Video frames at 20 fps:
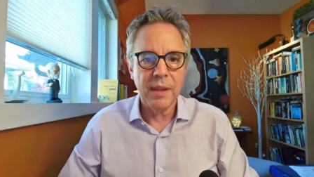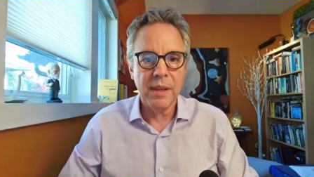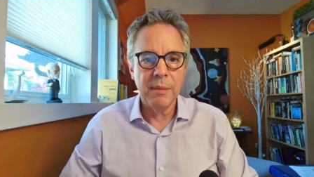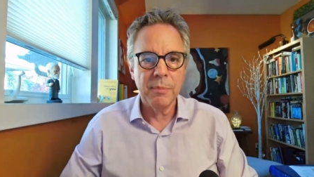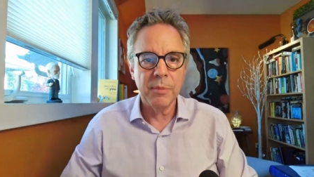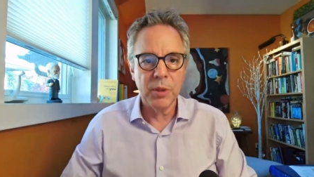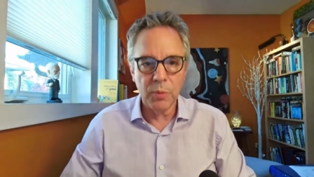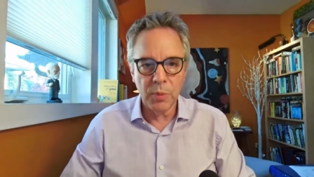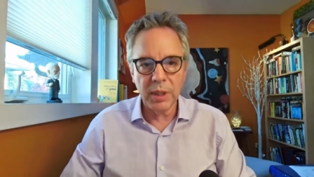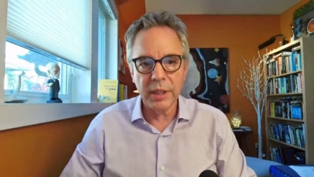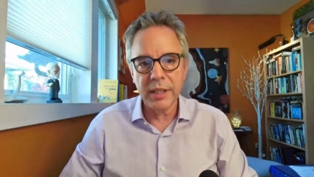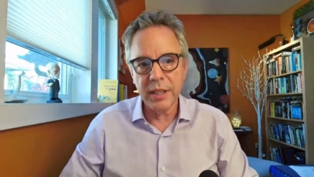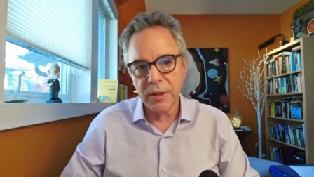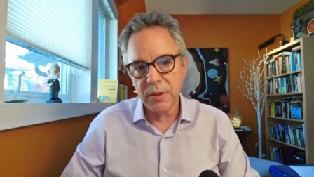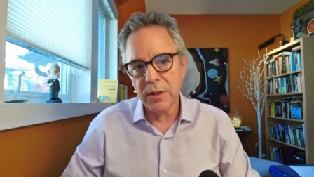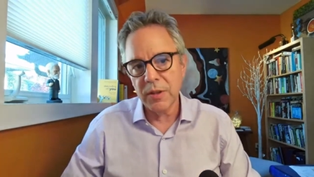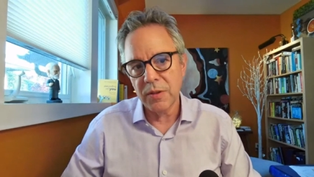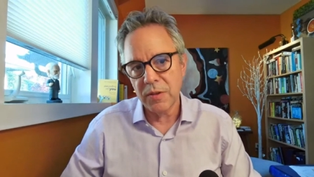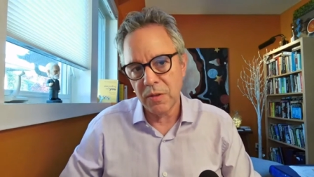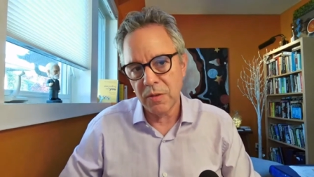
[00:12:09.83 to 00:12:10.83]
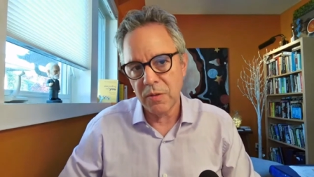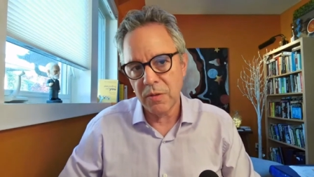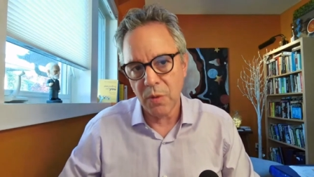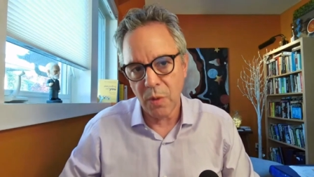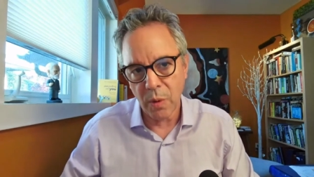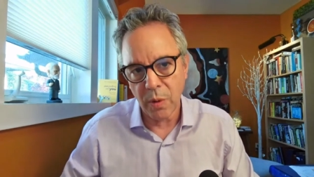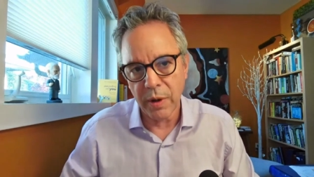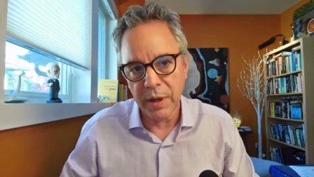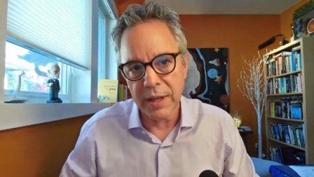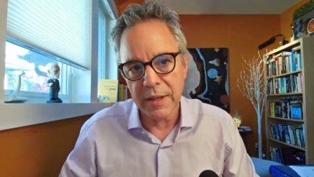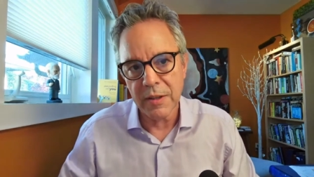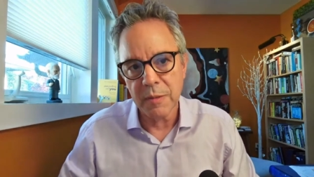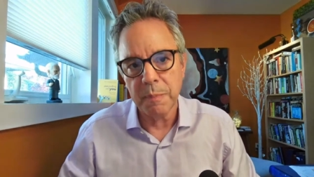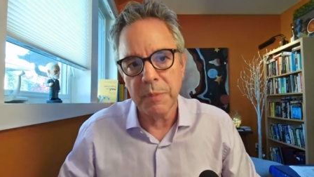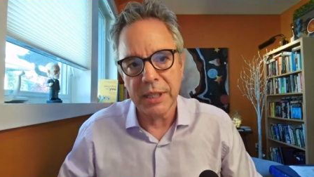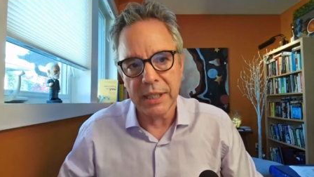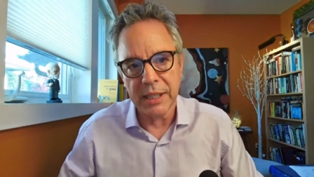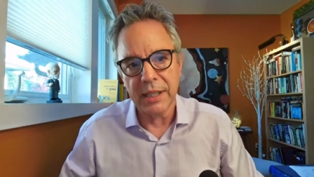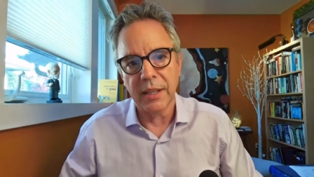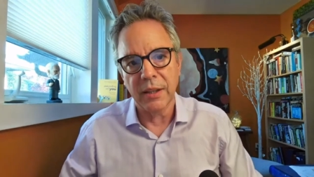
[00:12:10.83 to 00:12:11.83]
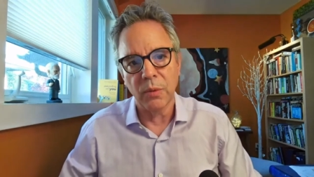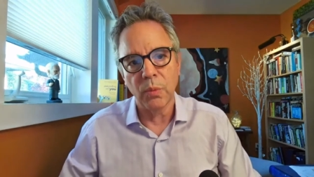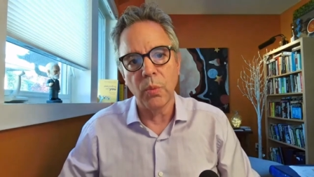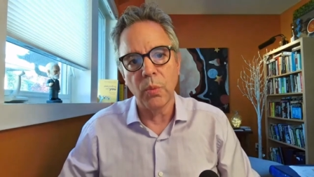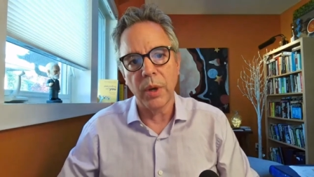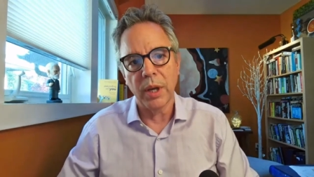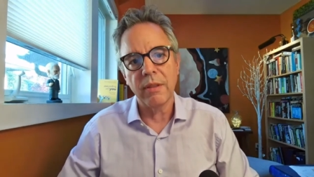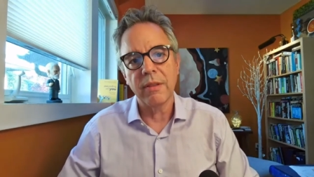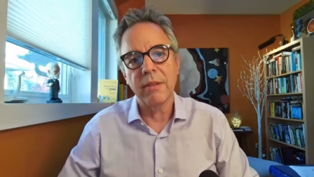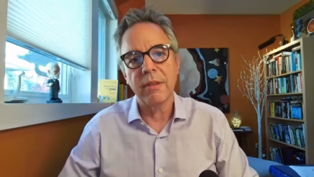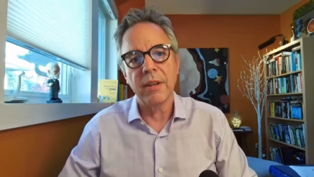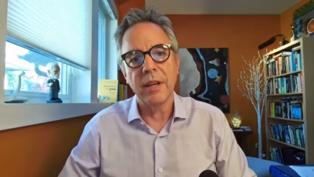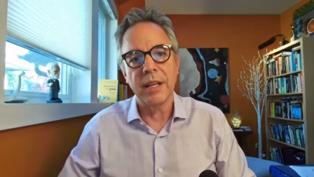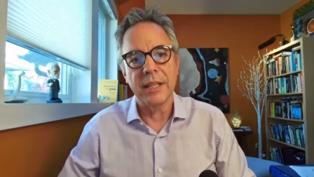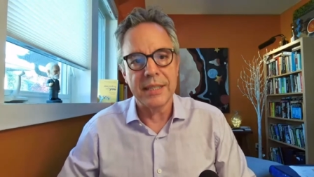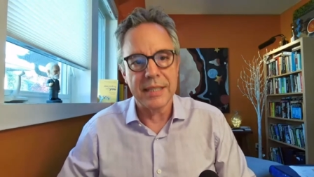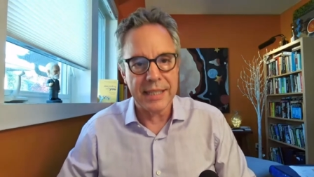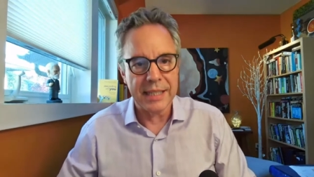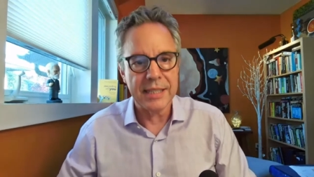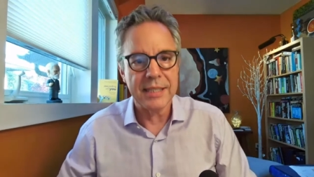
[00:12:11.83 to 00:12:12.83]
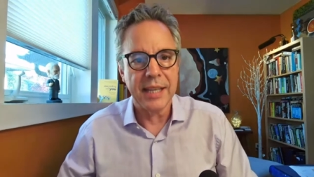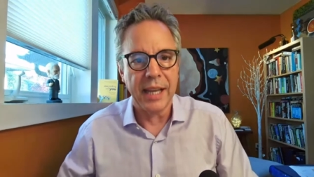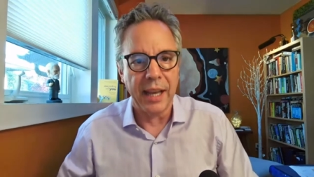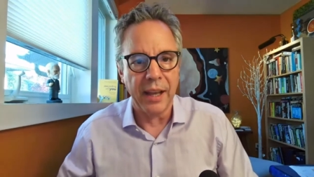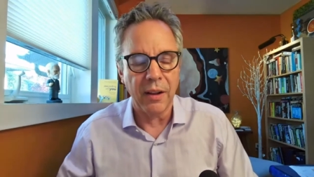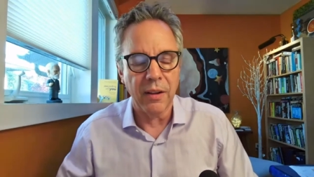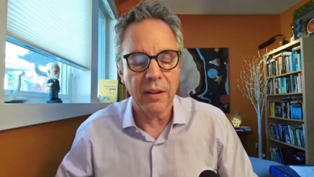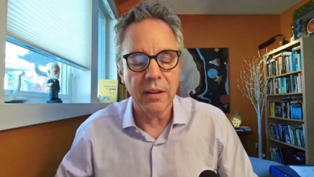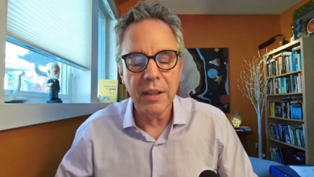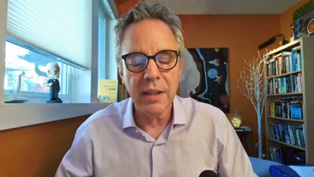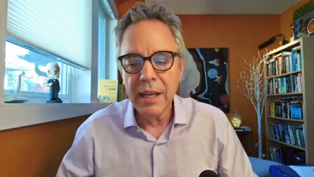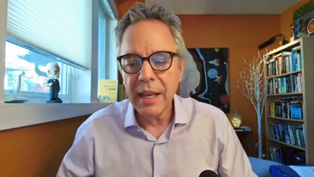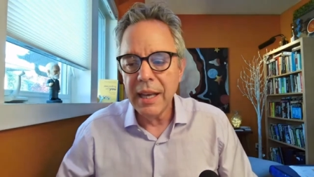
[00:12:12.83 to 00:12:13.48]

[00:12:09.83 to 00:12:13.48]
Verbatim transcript: I mean, really good stories begin with a detail.